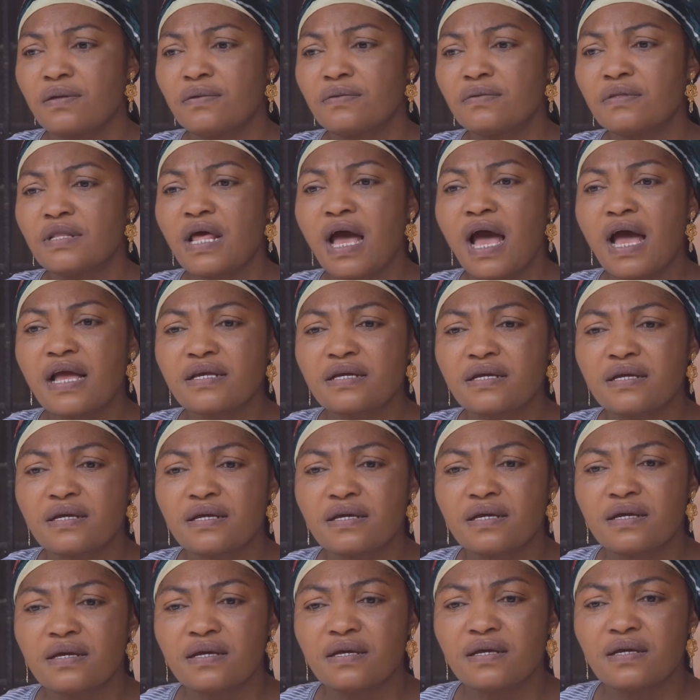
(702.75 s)
Nani,
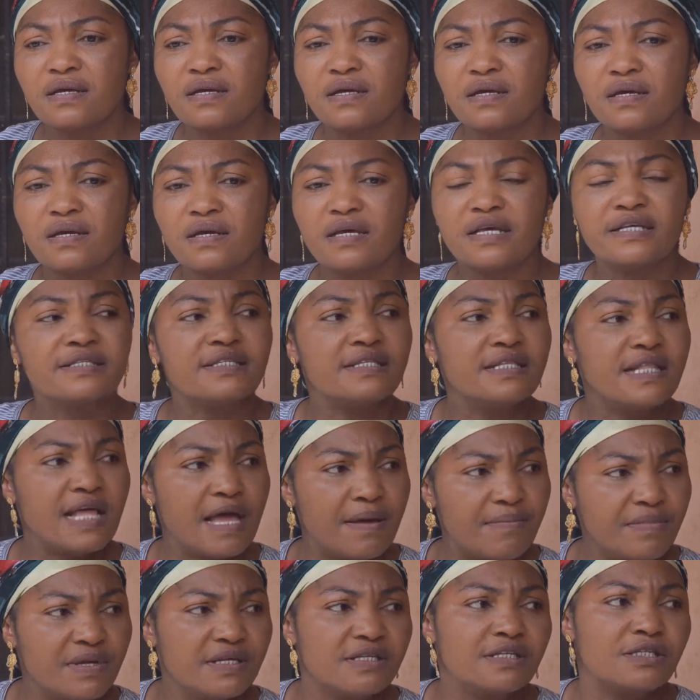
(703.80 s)
his
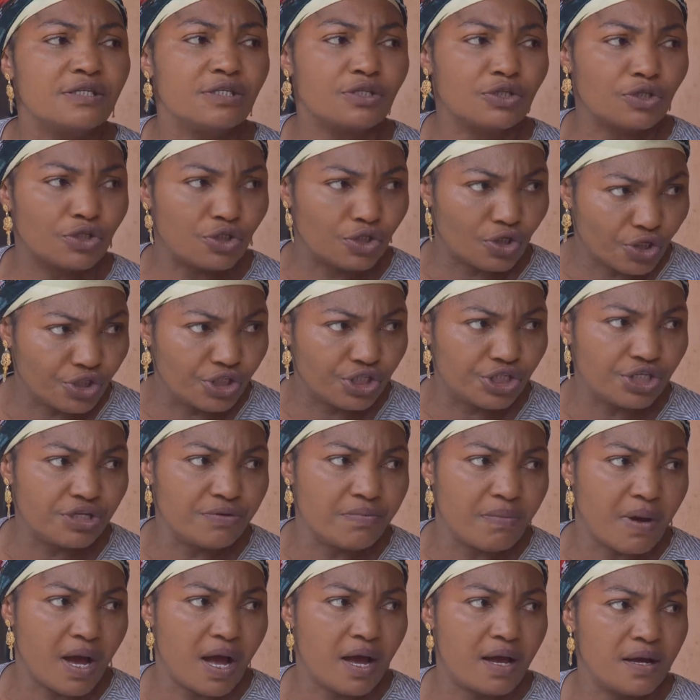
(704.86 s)
name is
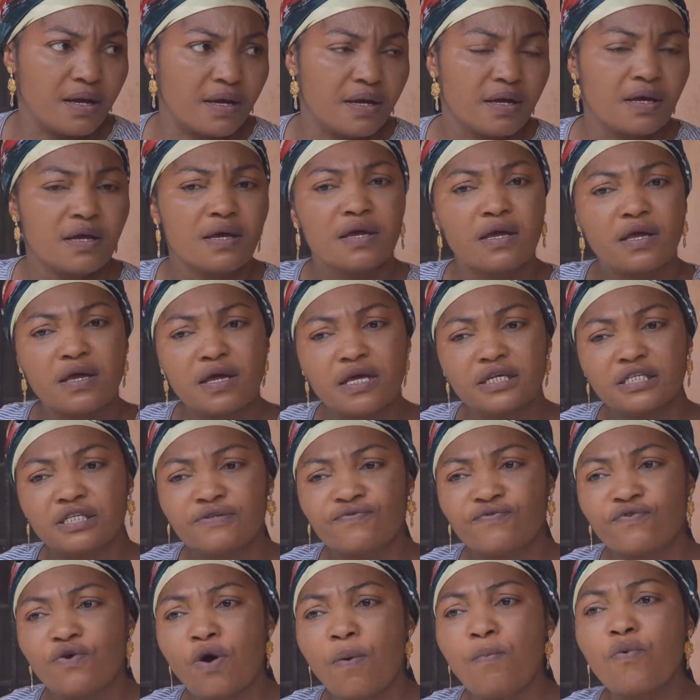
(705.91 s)
Sochima. He's
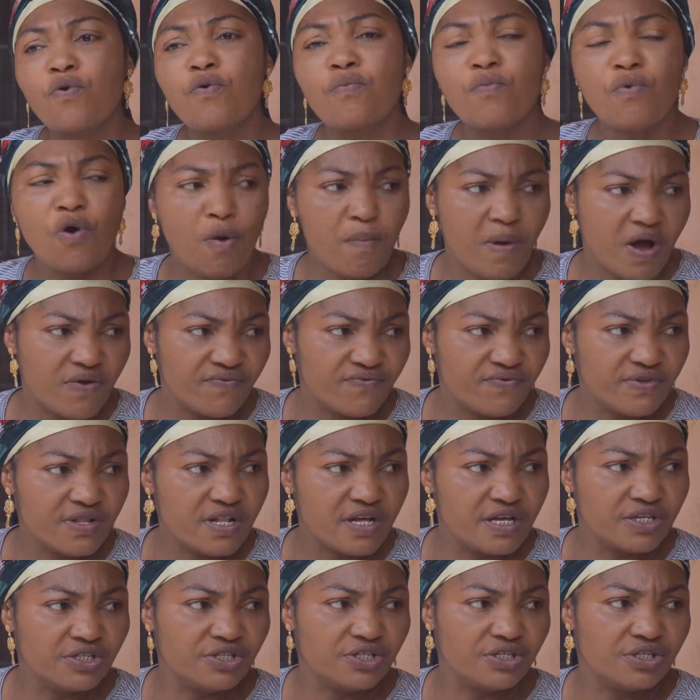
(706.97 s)
from Umuama
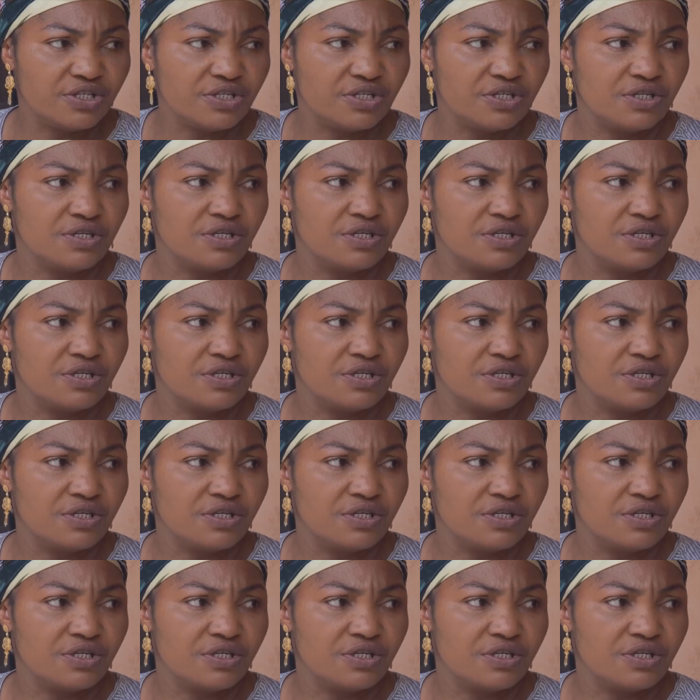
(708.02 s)
village.